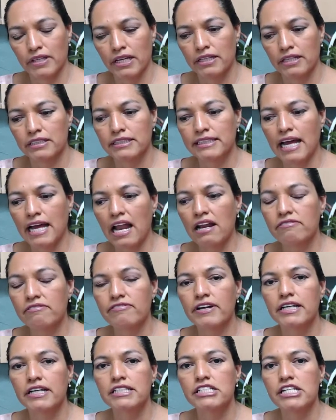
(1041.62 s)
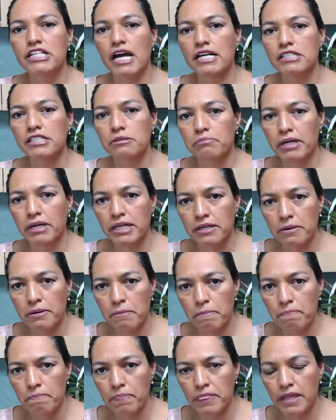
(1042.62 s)
Self-judgment
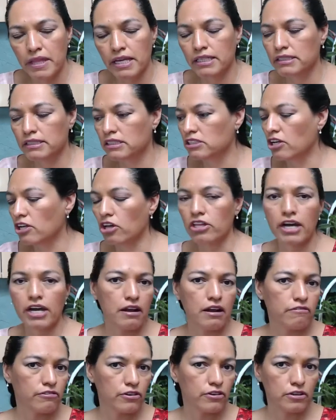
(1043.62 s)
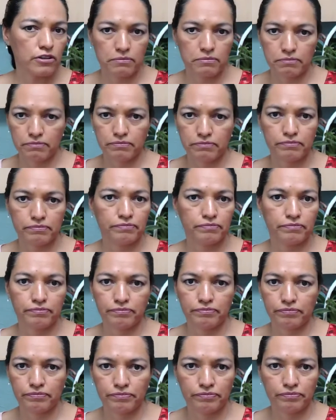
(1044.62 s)
is not helpful.
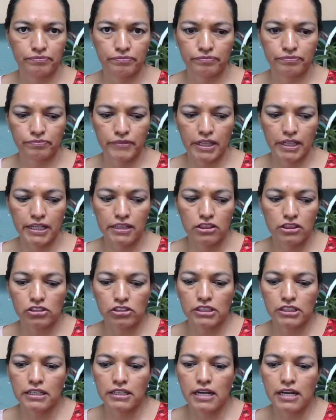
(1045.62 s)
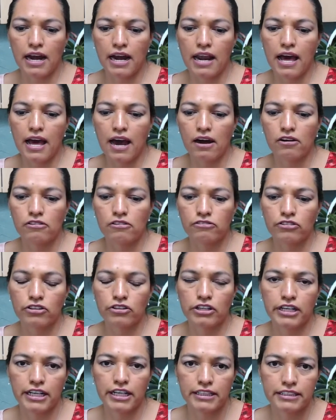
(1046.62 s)
It doesn't allow for
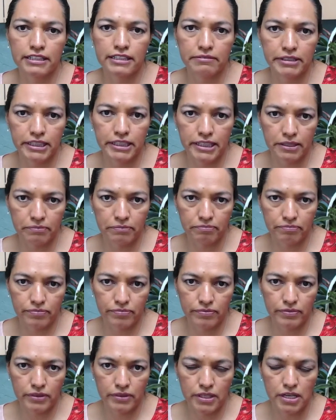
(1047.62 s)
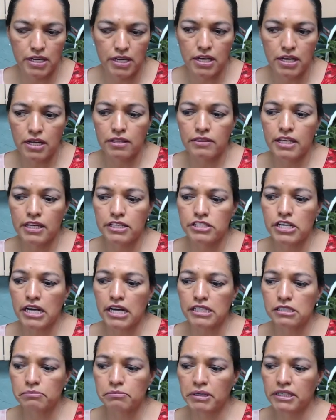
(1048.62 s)
creativity. The
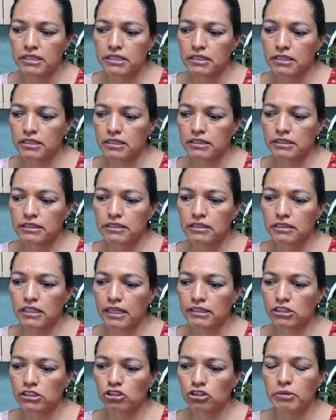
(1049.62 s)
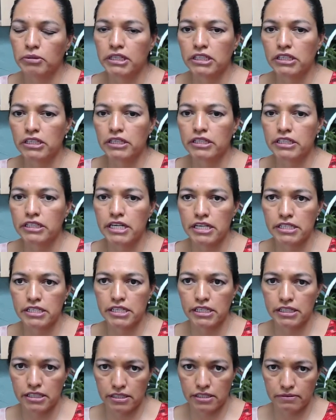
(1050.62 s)
judgment tends to be
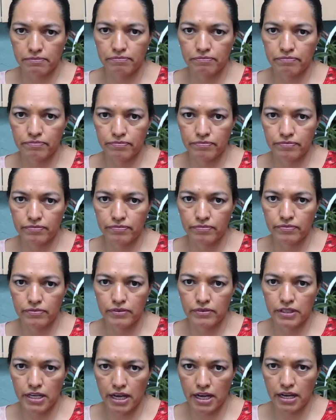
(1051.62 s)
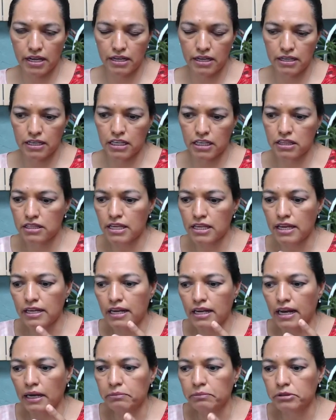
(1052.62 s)
rigid. Yeah, it
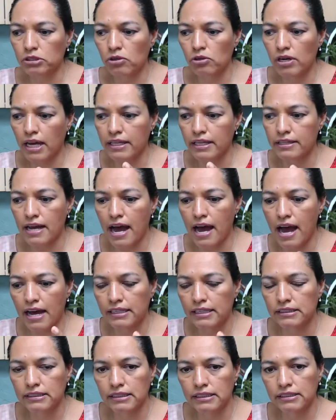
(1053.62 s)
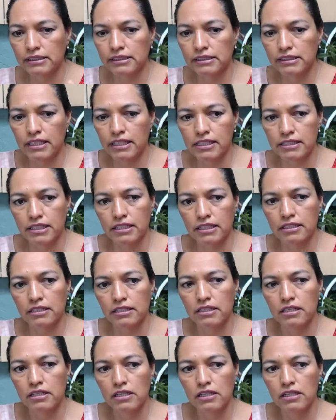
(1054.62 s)
encapsulates us in certain